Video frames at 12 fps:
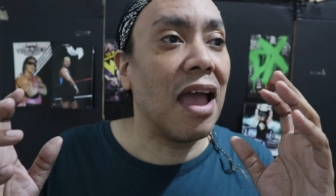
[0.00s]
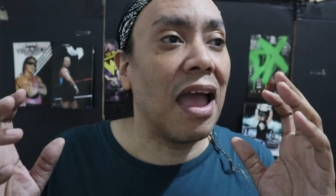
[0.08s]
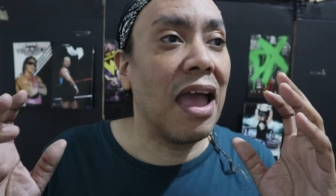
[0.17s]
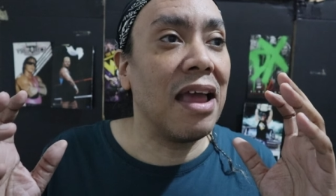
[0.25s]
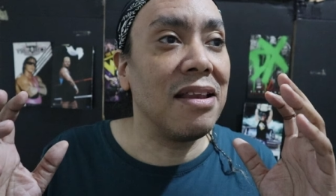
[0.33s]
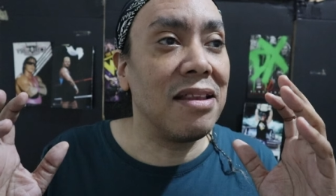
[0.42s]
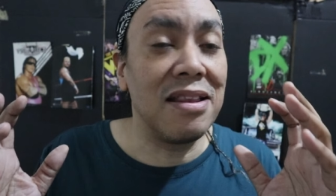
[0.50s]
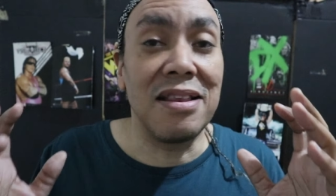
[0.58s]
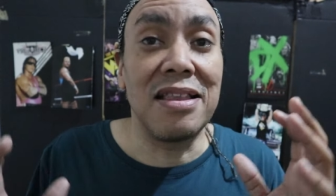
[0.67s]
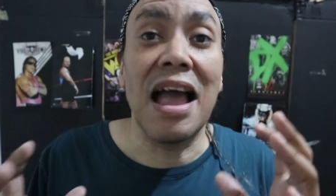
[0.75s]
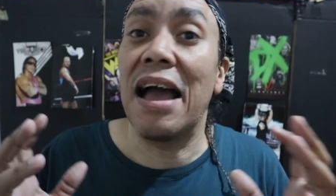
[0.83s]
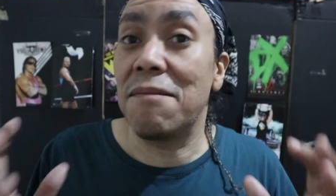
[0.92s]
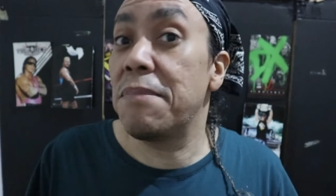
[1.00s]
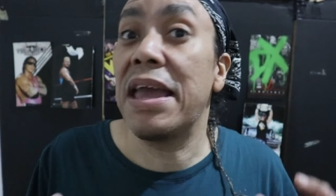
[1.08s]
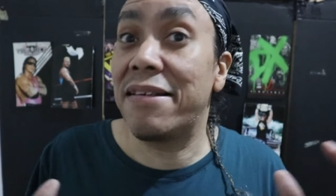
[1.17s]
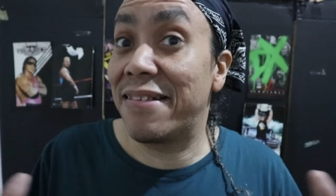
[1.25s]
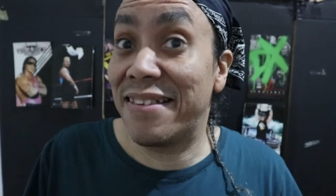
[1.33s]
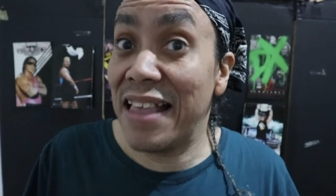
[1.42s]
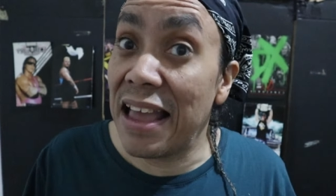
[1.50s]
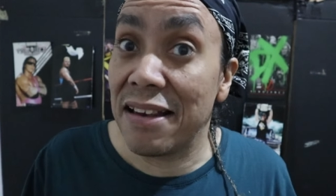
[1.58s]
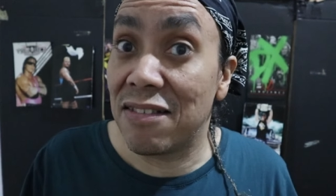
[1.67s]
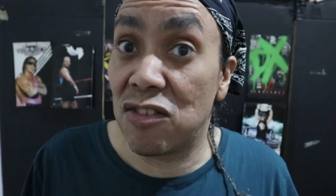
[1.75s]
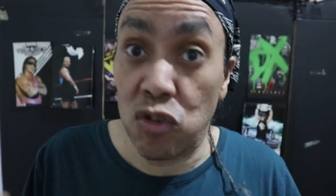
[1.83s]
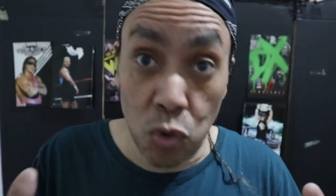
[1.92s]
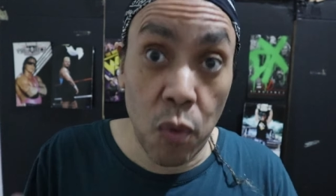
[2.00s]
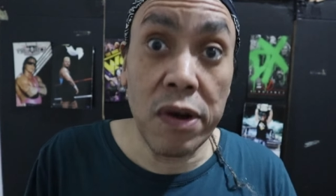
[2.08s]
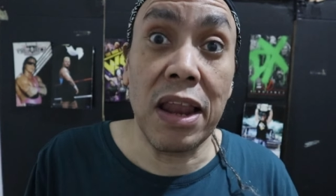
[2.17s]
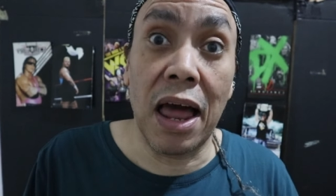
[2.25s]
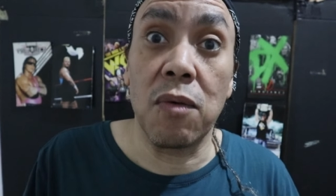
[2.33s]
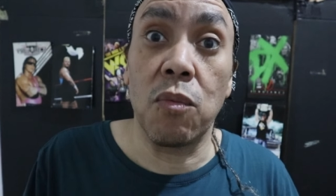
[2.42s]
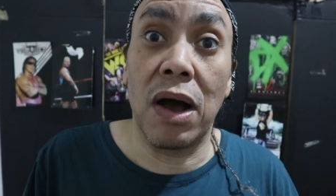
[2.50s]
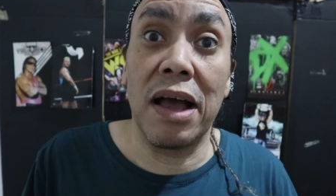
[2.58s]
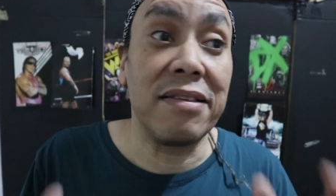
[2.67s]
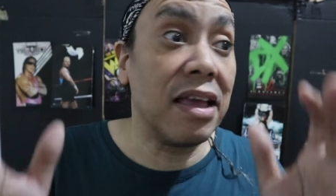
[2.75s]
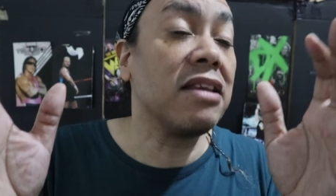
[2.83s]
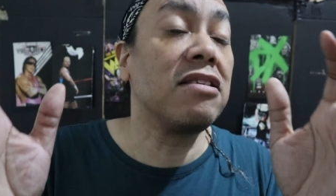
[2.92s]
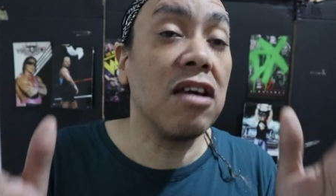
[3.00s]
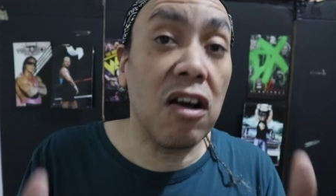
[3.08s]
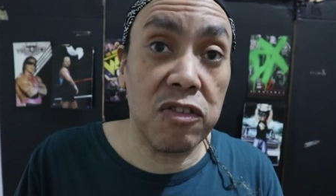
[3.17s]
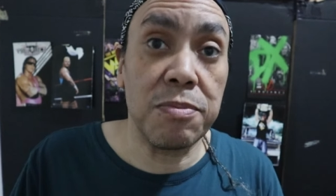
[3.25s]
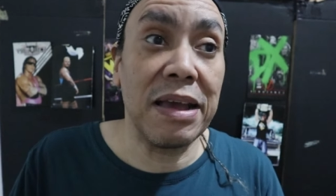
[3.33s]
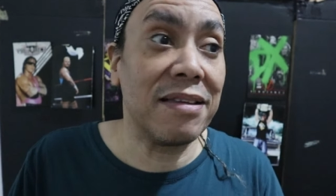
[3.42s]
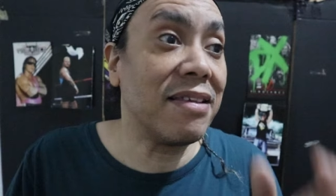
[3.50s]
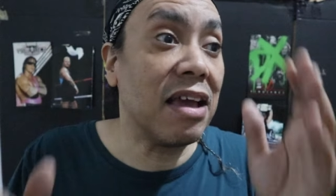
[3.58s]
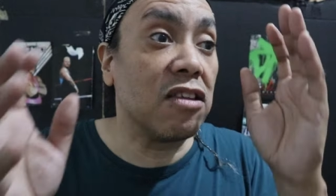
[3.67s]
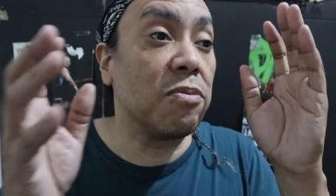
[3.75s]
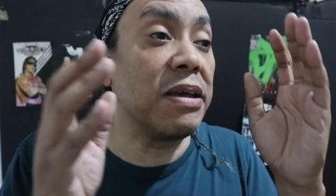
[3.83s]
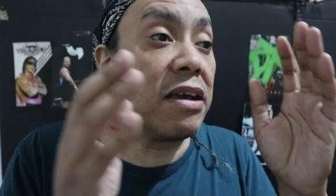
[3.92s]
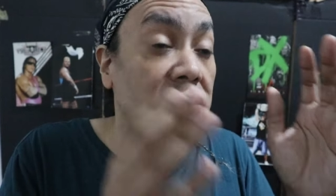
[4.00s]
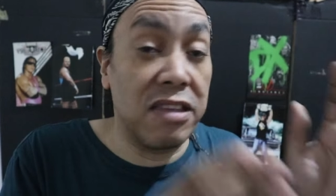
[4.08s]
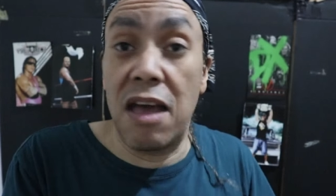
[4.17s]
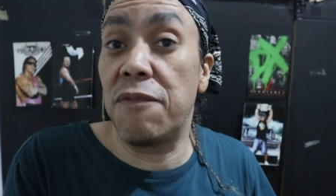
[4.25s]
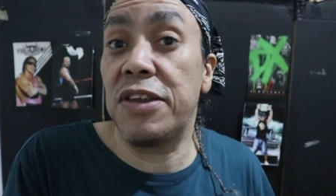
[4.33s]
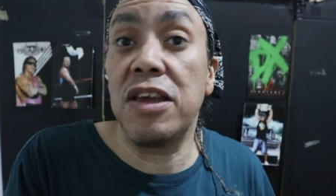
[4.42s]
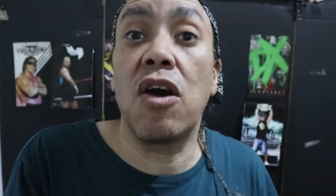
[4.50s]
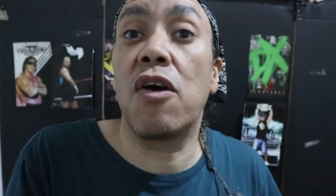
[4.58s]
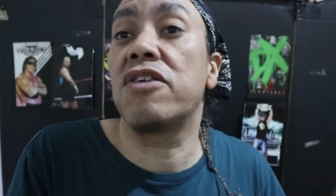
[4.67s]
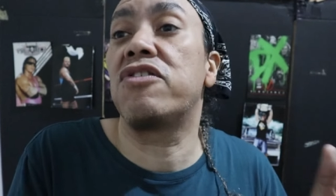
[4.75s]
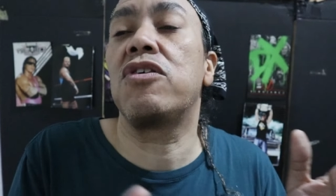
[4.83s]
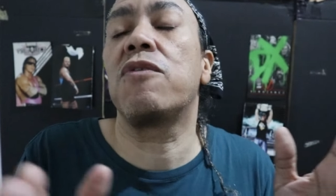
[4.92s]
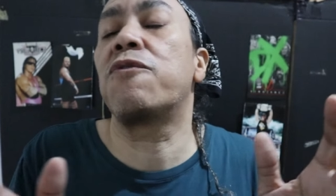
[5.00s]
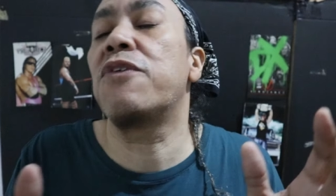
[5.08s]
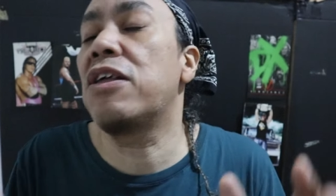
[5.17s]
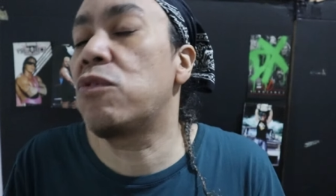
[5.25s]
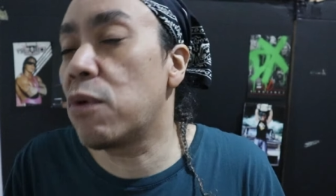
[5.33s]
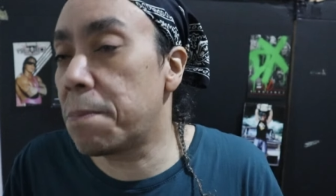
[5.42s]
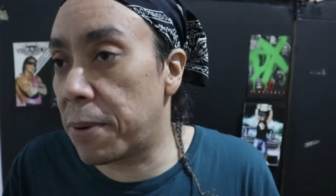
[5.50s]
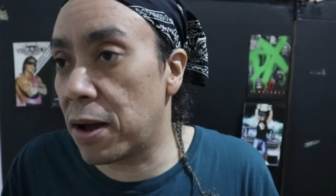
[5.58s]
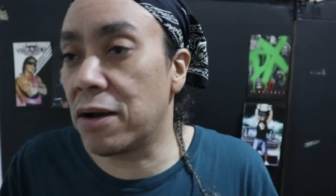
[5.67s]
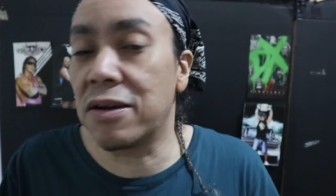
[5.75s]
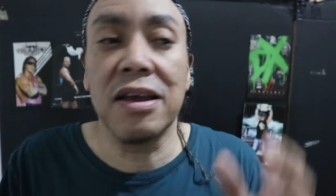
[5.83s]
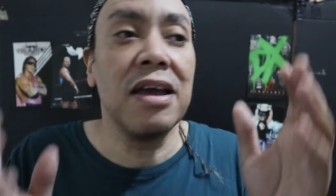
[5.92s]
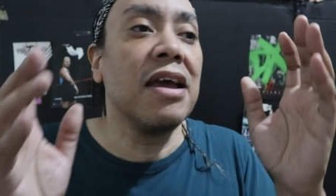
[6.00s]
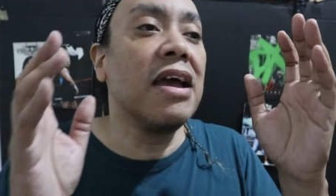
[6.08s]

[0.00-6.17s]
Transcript: And that makes sense storyline wise. It does make sense because FTR are still friends with Punk,